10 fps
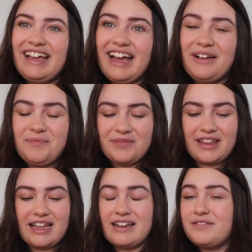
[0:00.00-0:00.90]
Yeah,
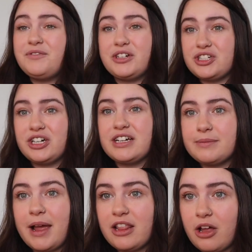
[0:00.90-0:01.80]
it for sure
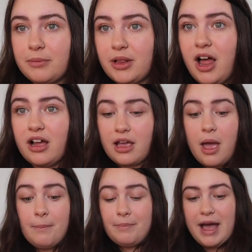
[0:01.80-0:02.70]
is my alarm clock.
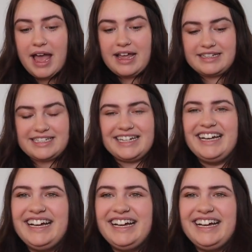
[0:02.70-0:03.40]
But,